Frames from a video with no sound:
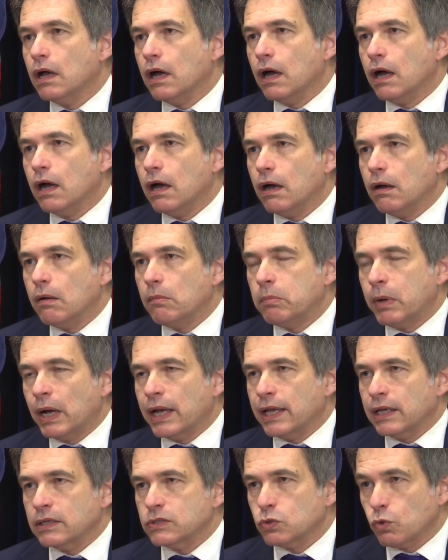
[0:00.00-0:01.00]

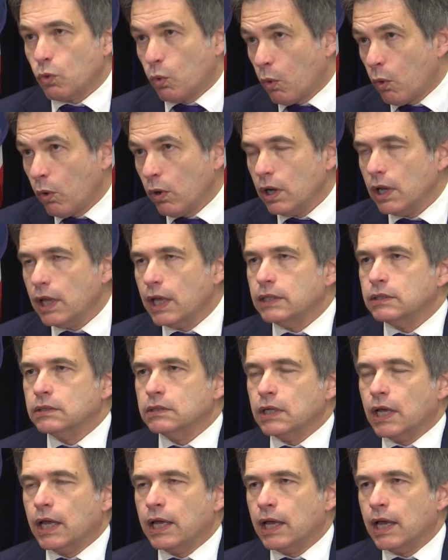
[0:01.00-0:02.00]
by us all,
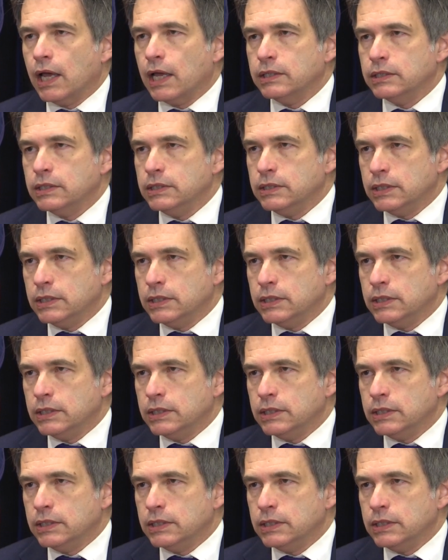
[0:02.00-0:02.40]
and